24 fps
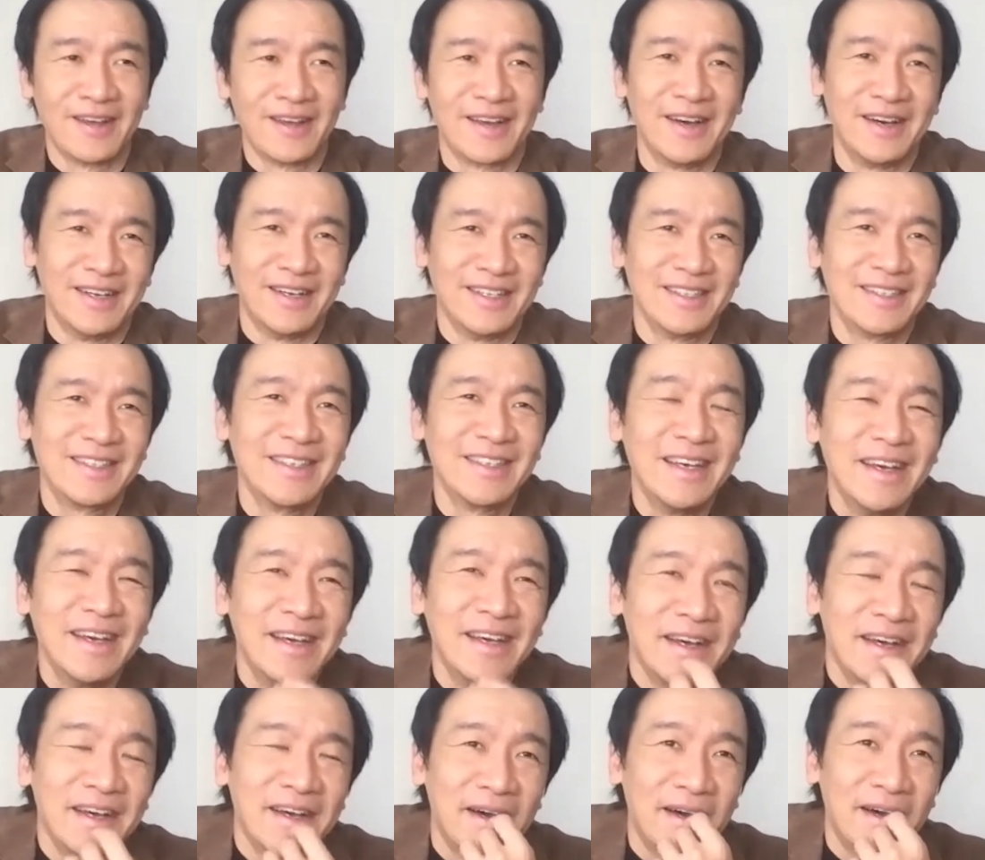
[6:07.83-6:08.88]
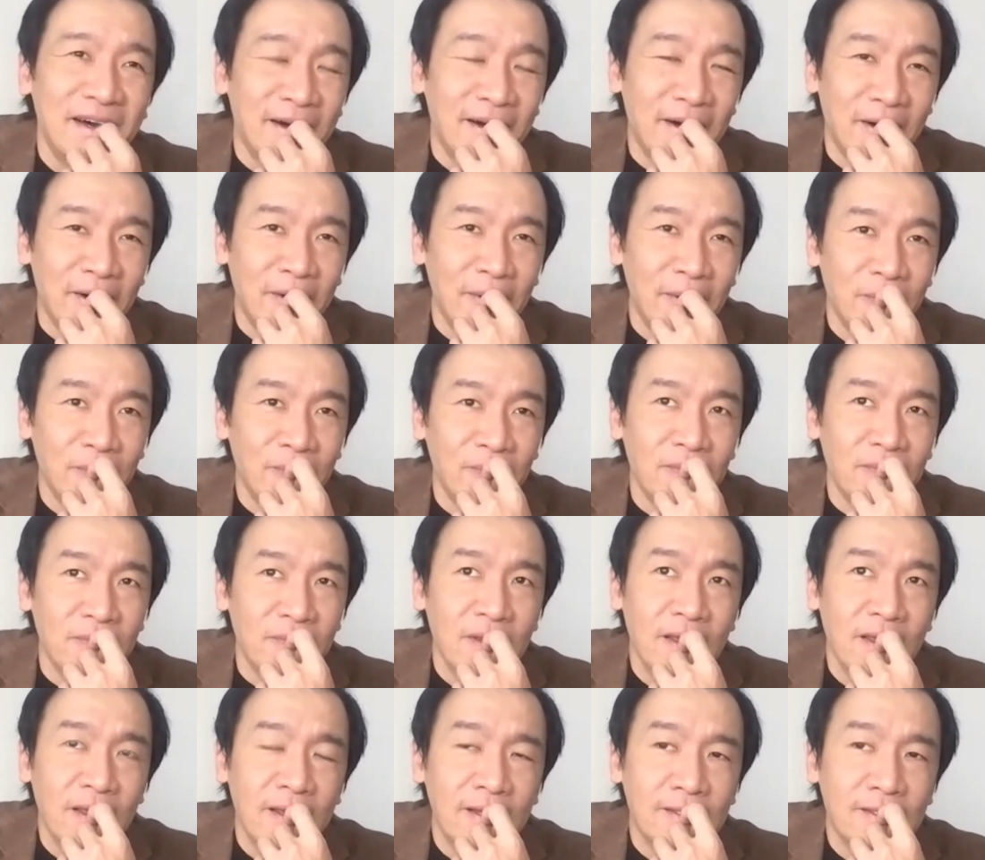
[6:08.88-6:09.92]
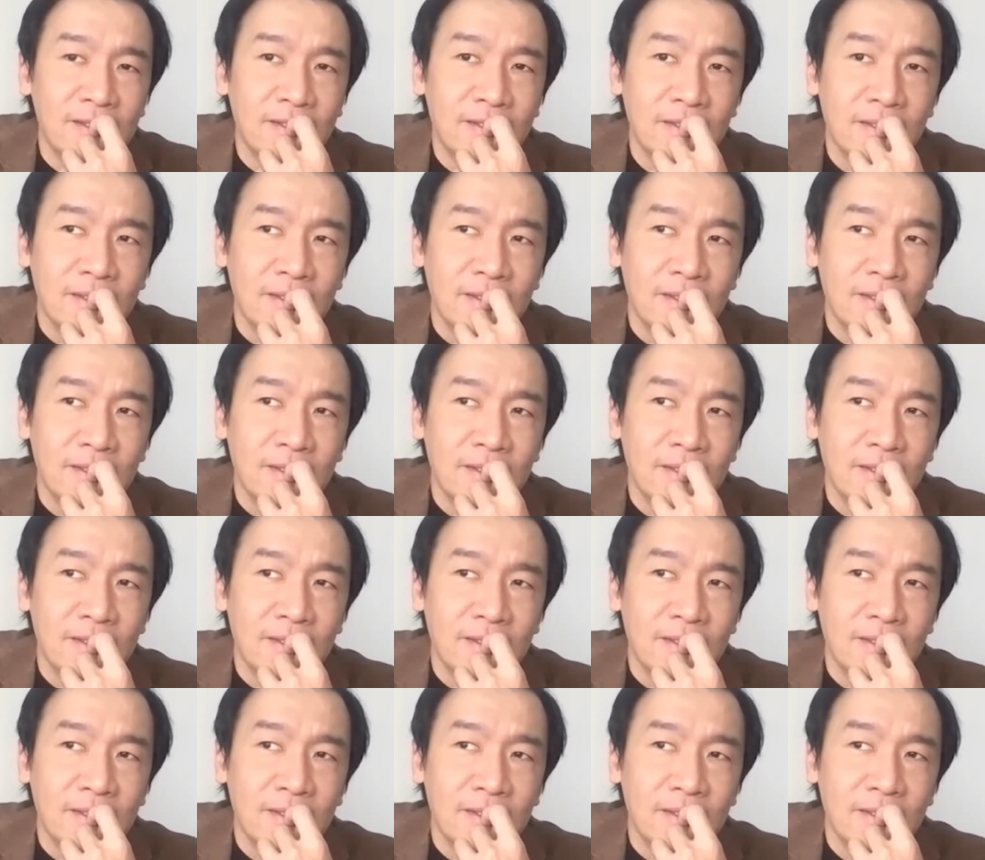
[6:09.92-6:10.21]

because um, it